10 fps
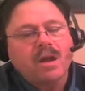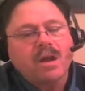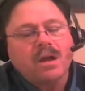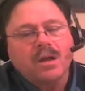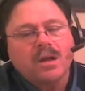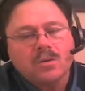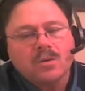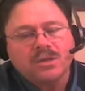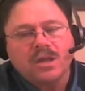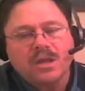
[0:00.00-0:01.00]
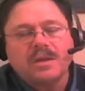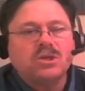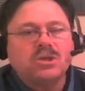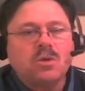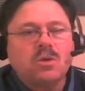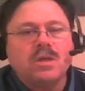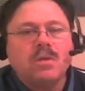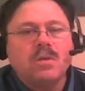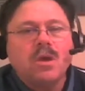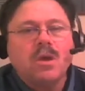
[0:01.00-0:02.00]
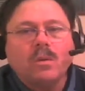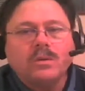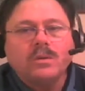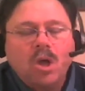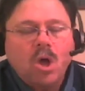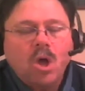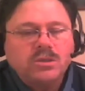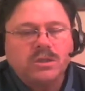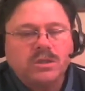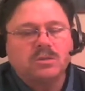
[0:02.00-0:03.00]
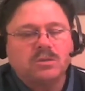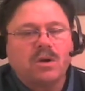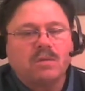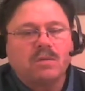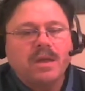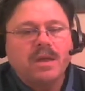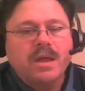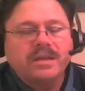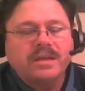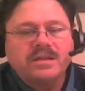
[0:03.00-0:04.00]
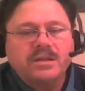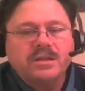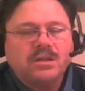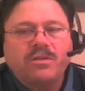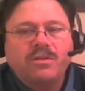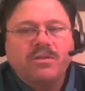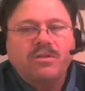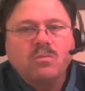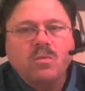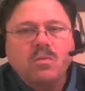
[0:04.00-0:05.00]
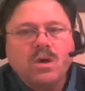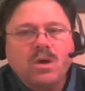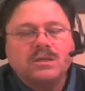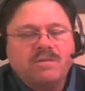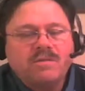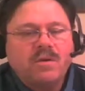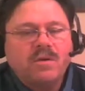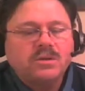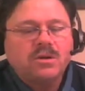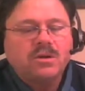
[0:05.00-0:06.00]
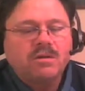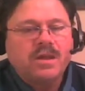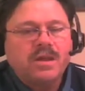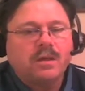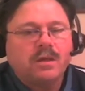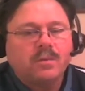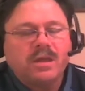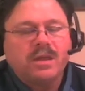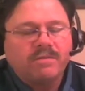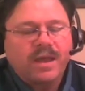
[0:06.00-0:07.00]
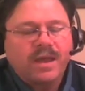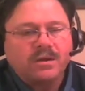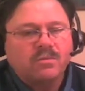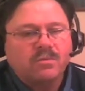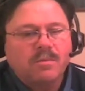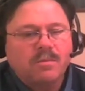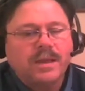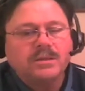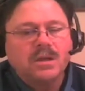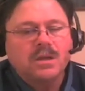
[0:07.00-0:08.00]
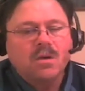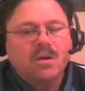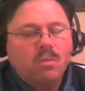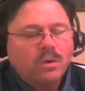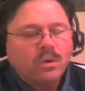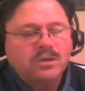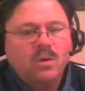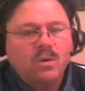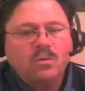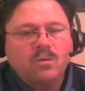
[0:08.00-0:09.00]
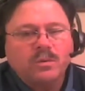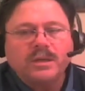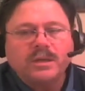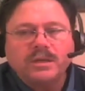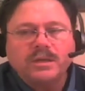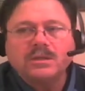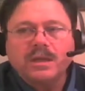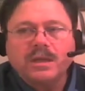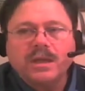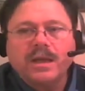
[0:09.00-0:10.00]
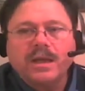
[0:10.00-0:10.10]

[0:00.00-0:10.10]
not coached them, had shown them what was causing this problem, they said, this is the third one since we've owned this R V that we have had to replace. Oh, my. What is going on with these? Mm-hmm.